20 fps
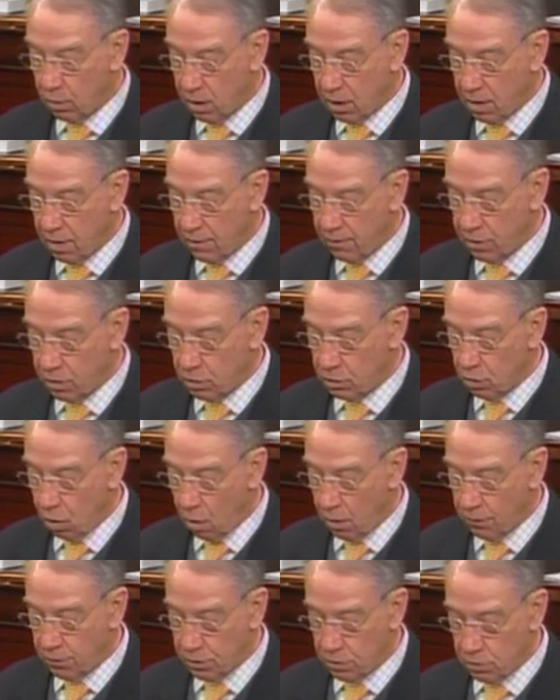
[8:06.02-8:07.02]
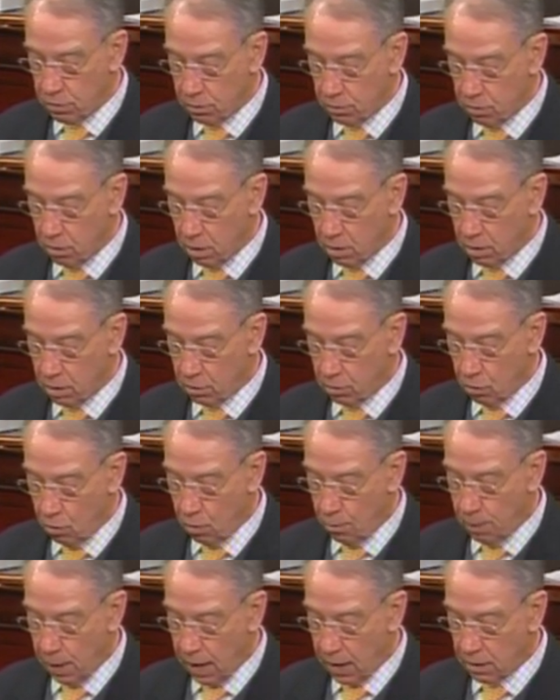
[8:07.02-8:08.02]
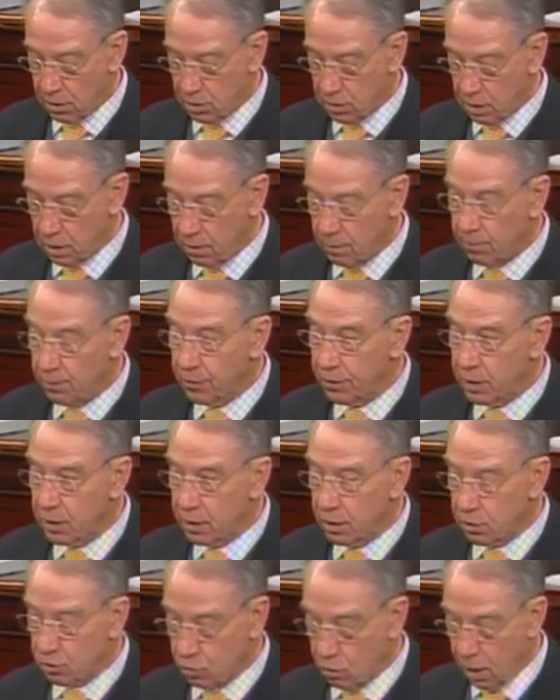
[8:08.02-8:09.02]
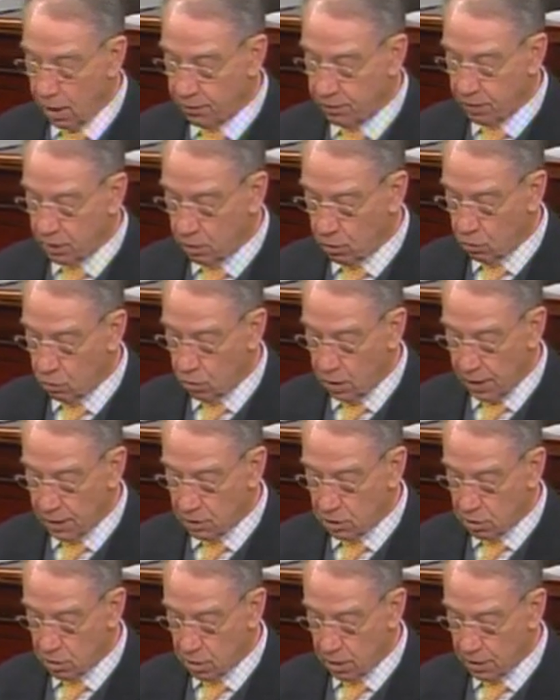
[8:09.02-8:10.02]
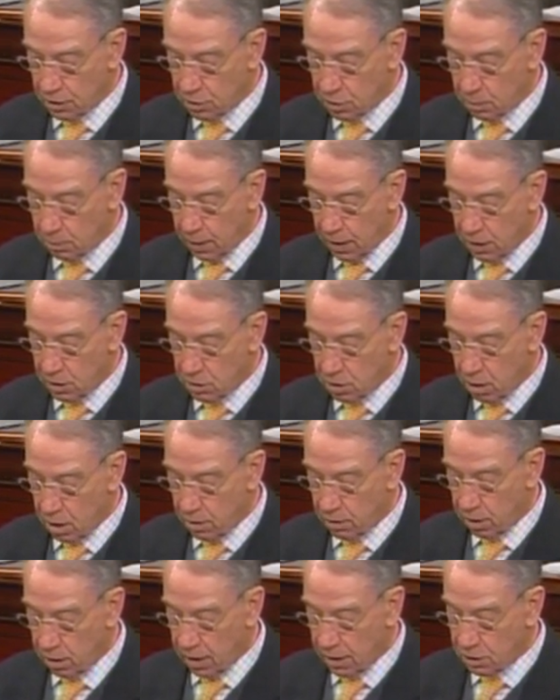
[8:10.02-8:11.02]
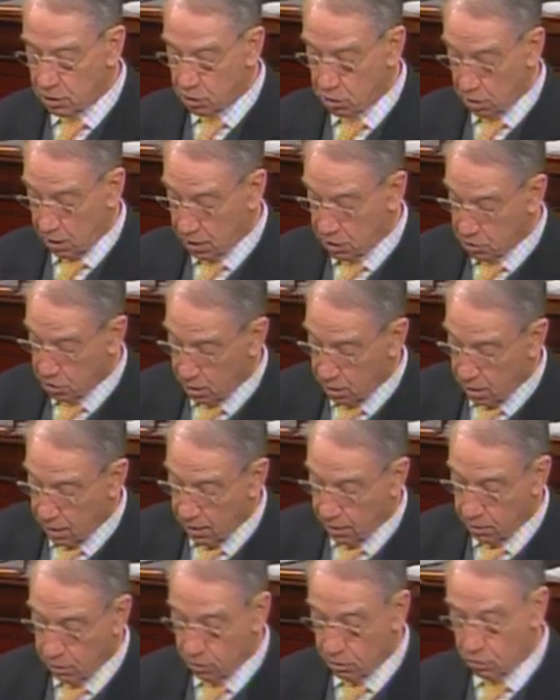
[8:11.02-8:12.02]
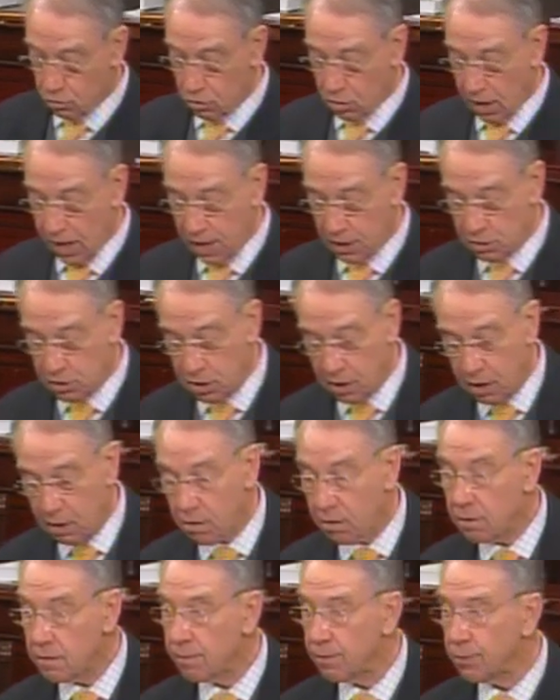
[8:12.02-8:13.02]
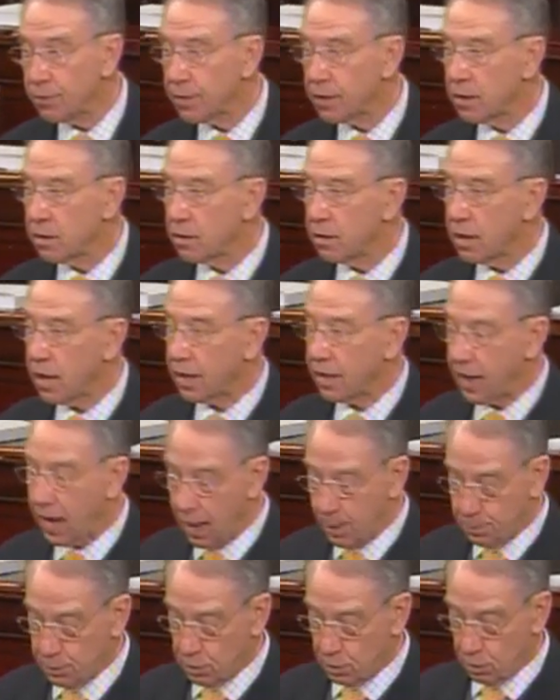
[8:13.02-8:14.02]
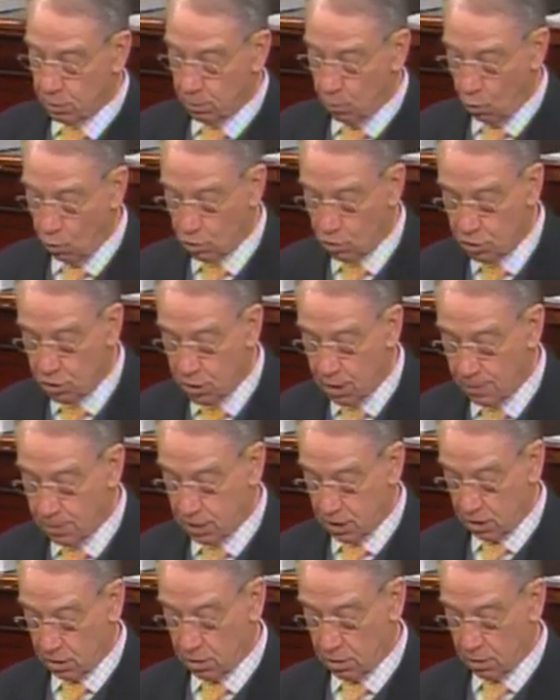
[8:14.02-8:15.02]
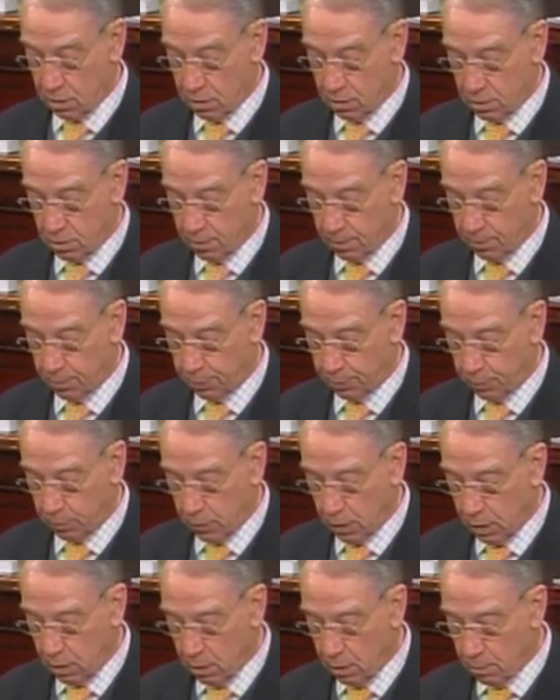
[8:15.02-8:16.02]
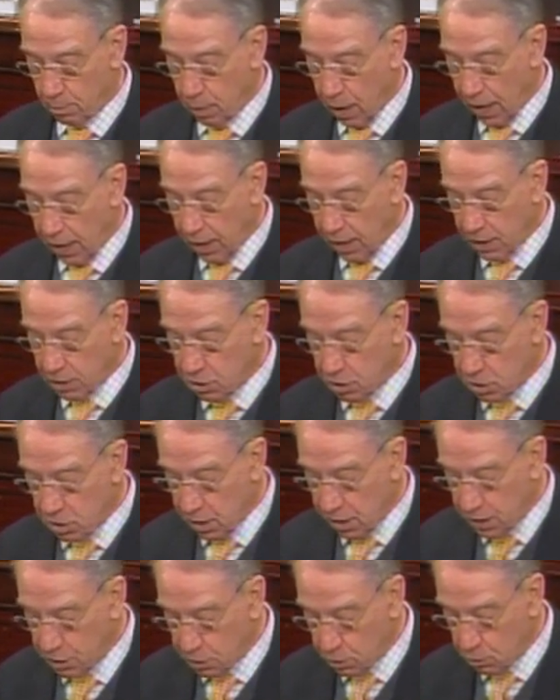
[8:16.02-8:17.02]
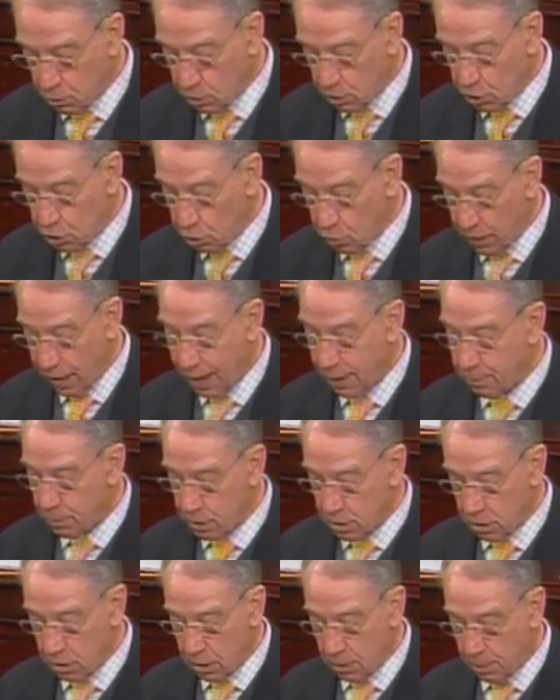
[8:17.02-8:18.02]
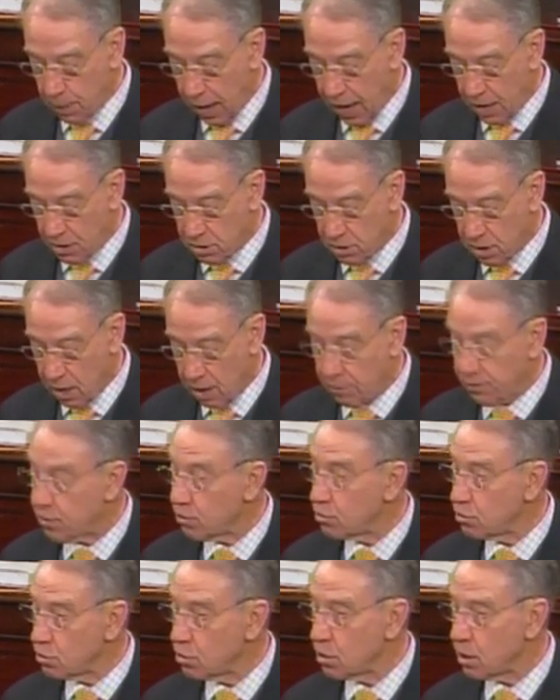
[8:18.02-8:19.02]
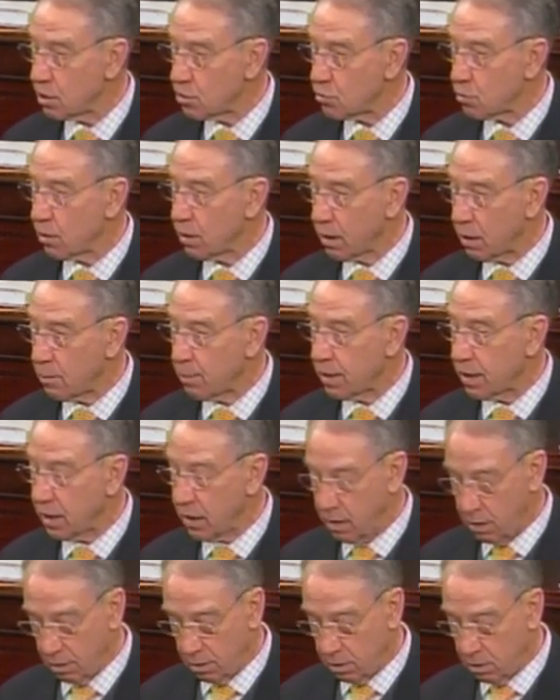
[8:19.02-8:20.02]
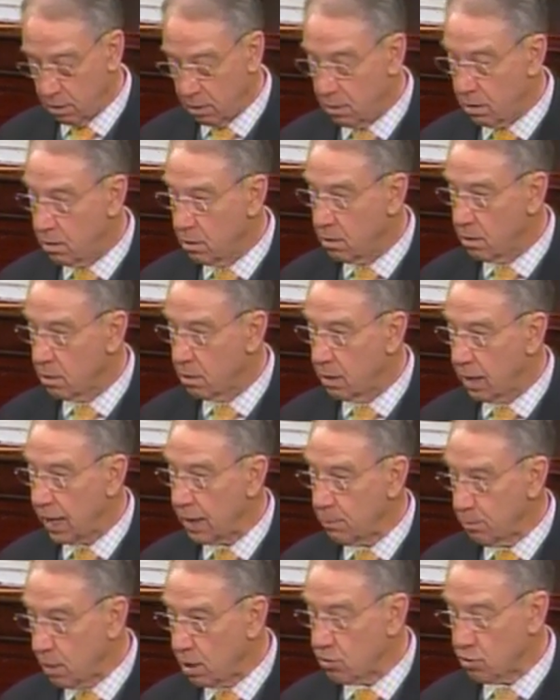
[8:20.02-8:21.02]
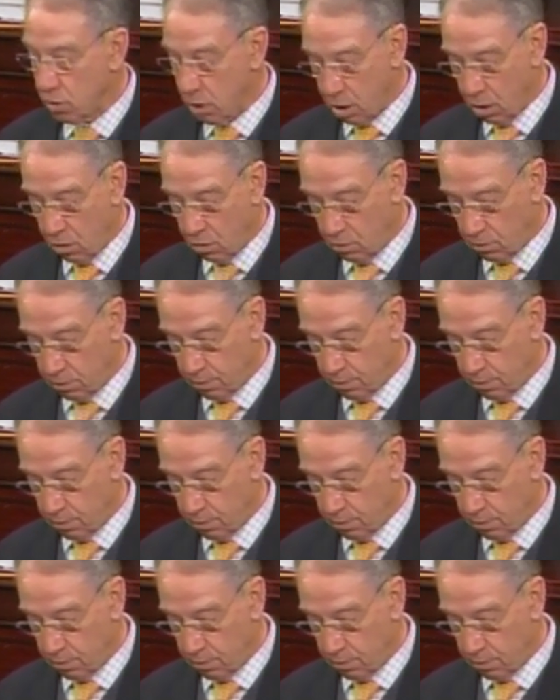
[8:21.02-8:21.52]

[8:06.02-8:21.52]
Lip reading: Governor's Office of Drug Control Policy is crafting new legislation based on the legislation I introduced last year that captures more substances. My legislation was unanimously passed out of the Judiciary Committee 8 months ago.